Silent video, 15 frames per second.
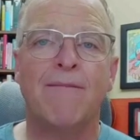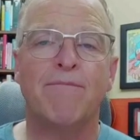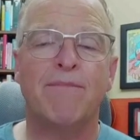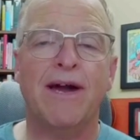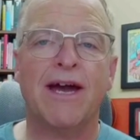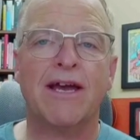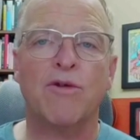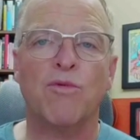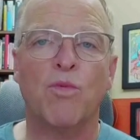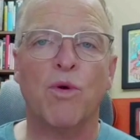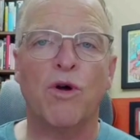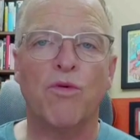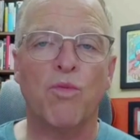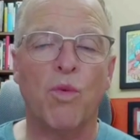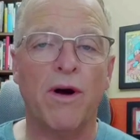back in
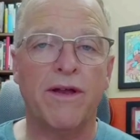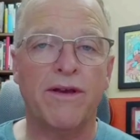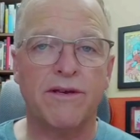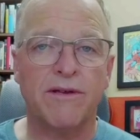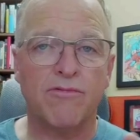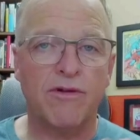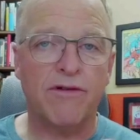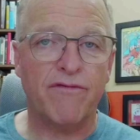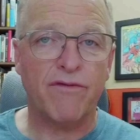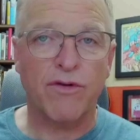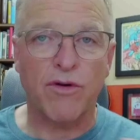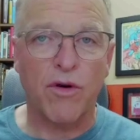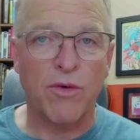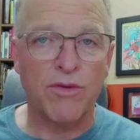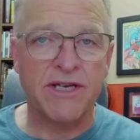1:1 to
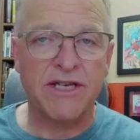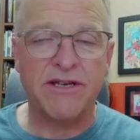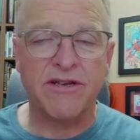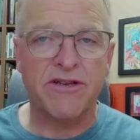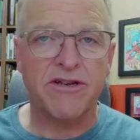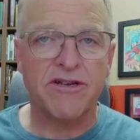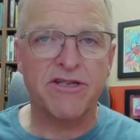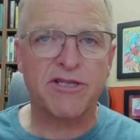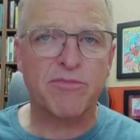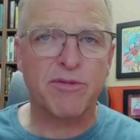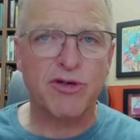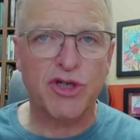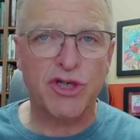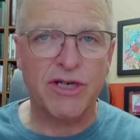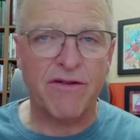refer only to the
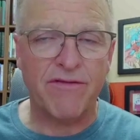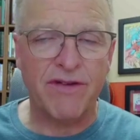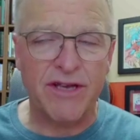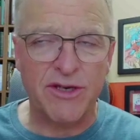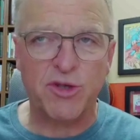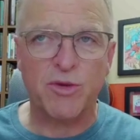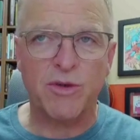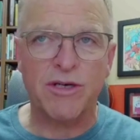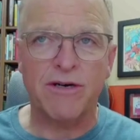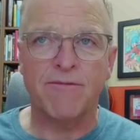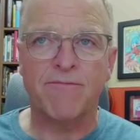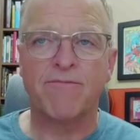dispersion of Israel.